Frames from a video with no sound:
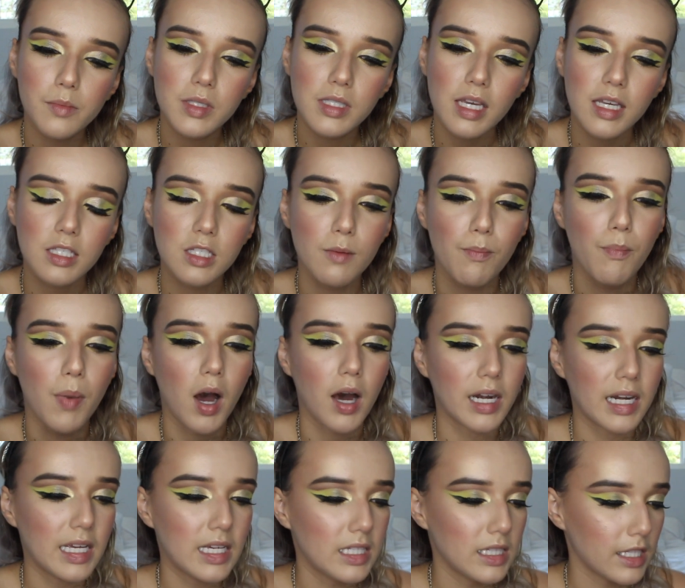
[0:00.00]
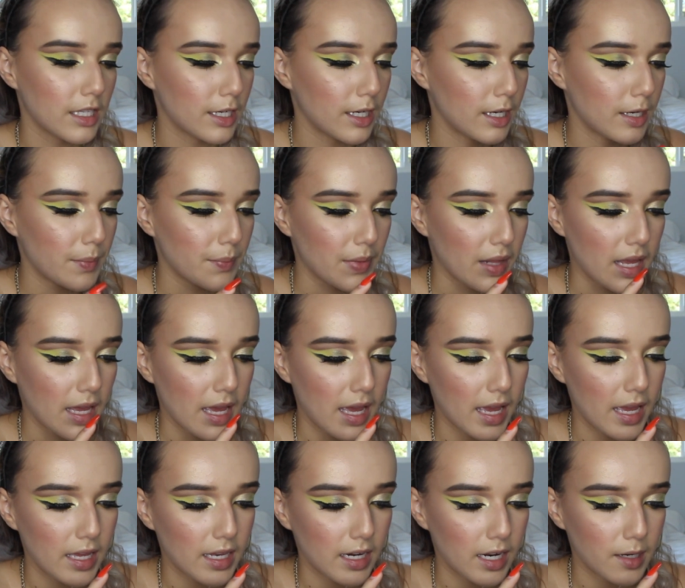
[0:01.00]
Obsessed Body Glitter.
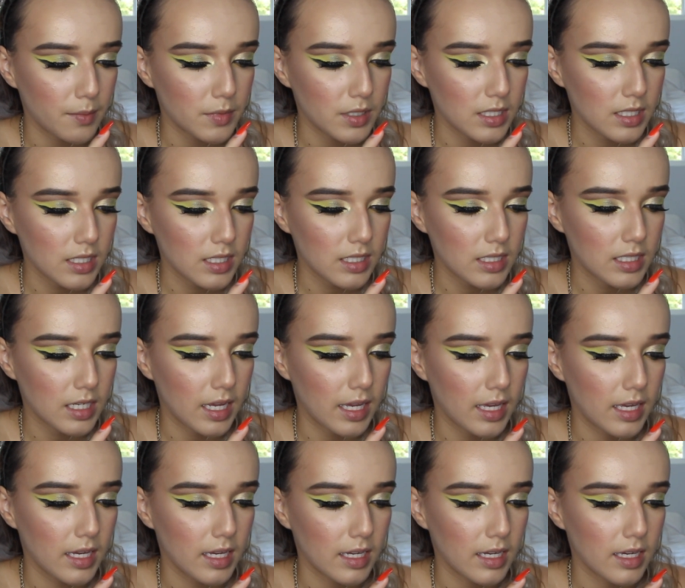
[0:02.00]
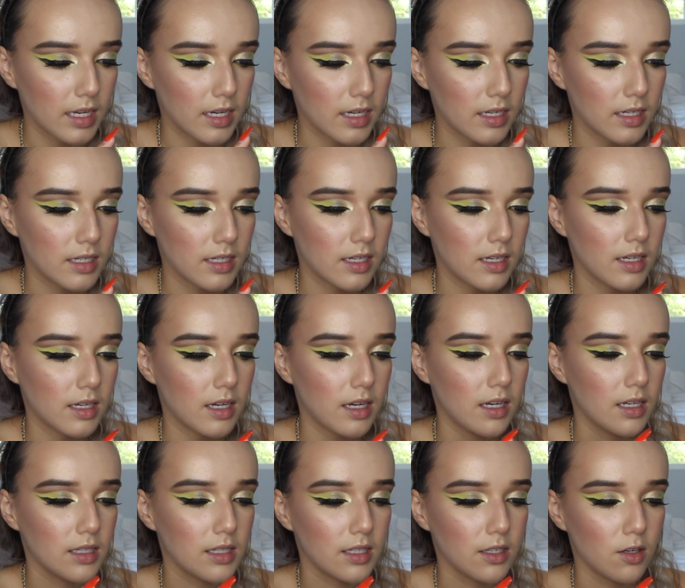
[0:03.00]
And I'm just gonna take
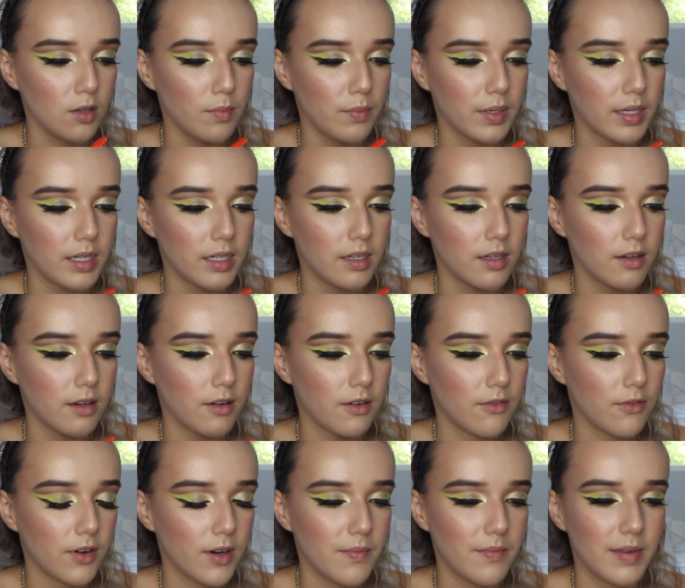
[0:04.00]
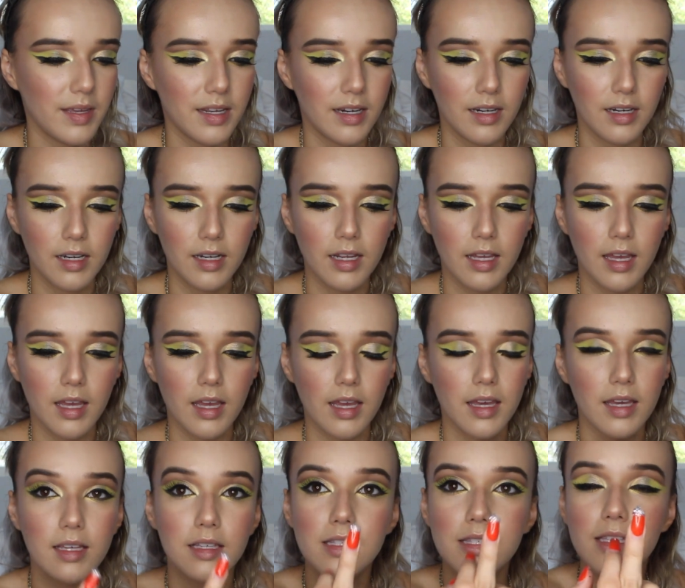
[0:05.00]
a little bit from here.
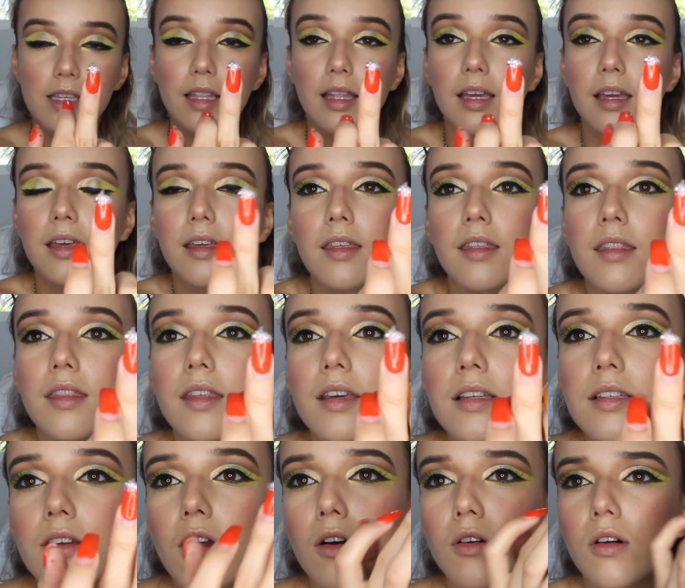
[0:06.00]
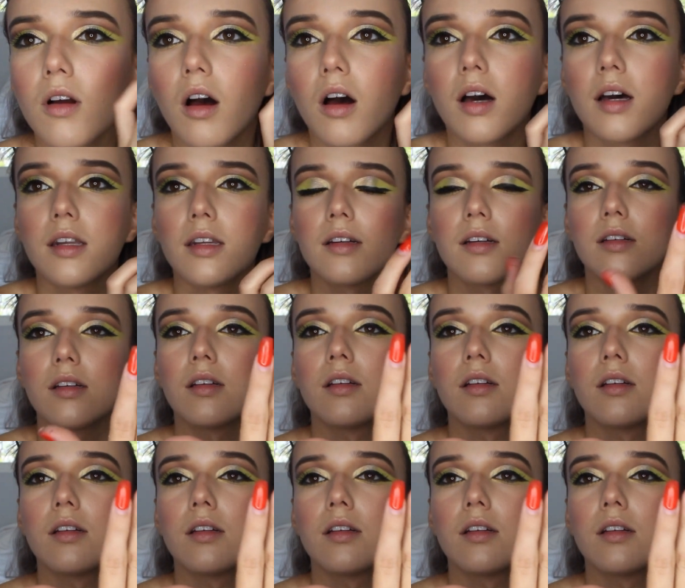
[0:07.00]
See like this, oh god.